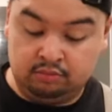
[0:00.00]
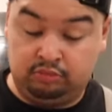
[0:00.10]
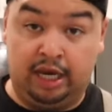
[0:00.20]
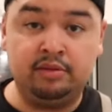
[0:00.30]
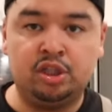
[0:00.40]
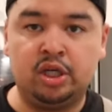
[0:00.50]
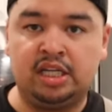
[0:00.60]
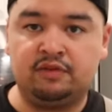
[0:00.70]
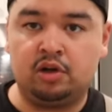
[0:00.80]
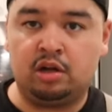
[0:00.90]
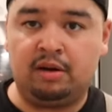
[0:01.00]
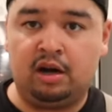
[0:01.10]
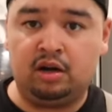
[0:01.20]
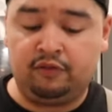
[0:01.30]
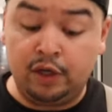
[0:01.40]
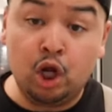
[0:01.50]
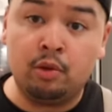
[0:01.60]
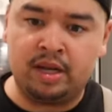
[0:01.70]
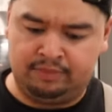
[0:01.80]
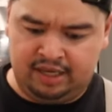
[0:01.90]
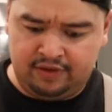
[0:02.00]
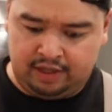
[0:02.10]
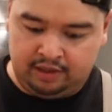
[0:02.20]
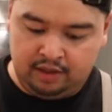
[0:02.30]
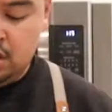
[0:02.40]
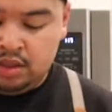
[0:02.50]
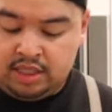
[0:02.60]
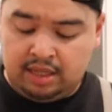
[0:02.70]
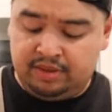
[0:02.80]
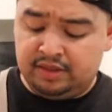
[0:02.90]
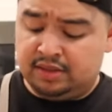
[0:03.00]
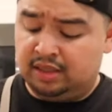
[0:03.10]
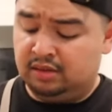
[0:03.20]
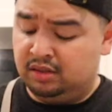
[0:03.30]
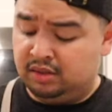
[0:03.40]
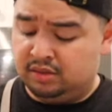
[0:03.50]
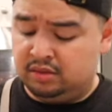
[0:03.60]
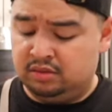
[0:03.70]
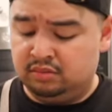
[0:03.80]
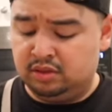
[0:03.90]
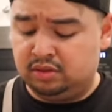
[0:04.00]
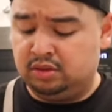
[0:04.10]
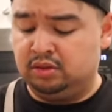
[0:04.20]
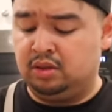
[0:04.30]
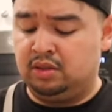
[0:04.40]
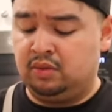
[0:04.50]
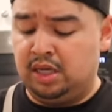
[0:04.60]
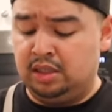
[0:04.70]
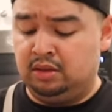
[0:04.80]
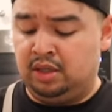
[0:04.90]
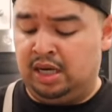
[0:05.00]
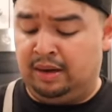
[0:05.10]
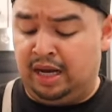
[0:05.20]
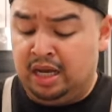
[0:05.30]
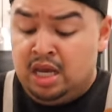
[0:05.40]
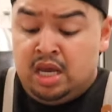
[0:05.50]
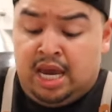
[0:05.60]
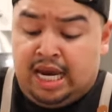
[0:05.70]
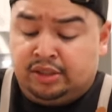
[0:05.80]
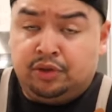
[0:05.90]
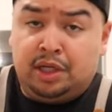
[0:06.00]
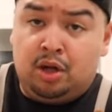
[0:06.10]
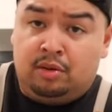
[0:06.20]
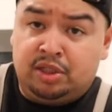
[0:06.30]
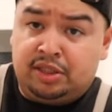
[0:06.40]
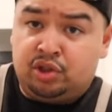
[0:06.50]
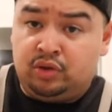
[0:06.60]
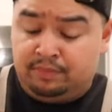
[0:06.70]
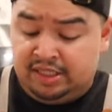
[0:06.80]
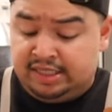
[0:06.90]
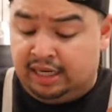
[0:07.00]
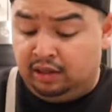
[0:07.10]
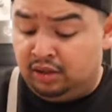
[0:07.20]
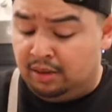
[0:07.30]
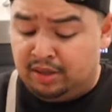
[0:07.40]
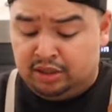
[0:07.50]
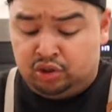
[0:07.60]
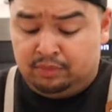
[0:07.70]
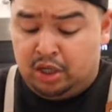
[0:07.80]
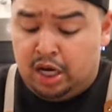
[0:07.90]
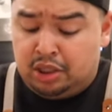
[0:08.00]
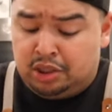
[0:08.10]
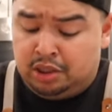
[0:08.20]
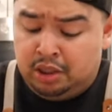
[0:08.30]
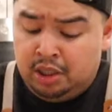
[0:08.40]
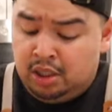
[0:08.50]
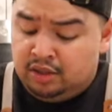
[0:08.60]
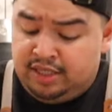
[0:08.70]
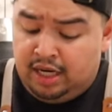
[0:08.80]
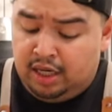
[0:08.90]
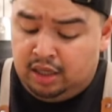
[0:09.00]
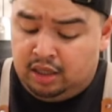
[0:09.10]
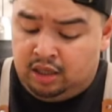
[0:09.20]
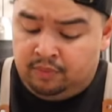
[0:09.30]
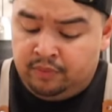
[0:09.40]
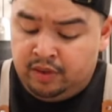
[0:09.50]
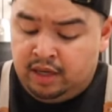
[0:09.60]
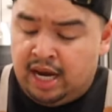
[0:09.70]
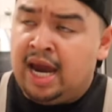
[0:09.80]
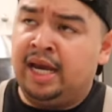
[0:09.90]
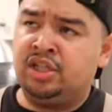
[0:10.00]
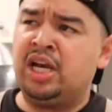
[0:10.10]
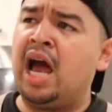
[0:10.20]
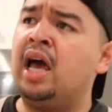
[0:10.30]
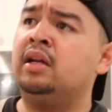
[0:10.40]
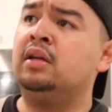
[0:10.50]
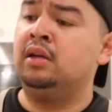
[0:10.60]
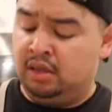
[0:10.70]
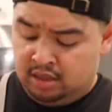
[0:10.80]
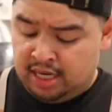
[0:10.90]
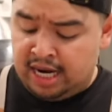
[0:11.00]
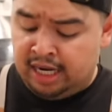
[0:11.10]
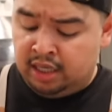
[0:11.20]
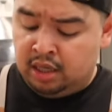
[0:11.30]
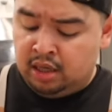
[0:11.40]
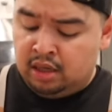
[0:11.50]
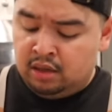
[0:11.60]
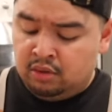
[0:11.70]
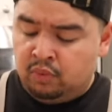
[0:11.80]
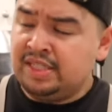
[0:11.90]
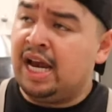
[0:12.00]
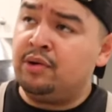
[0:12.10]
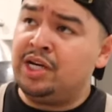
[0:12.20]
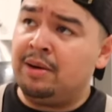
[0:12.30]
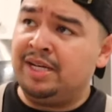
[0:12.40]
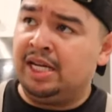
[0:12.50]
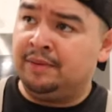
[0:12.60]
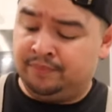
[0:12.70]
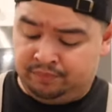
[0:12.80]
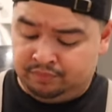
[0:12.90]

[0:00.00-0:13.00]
Okay, did you ask for an autobiography? No, but I'm giving it. Damn, this is taking, this is, this is taking quite a while. I, hey, don't they know I'm just a shrimp detailer? I'm not a shrimp cutter. Damn. Hey, Chad. Hey, when's Henry coming in?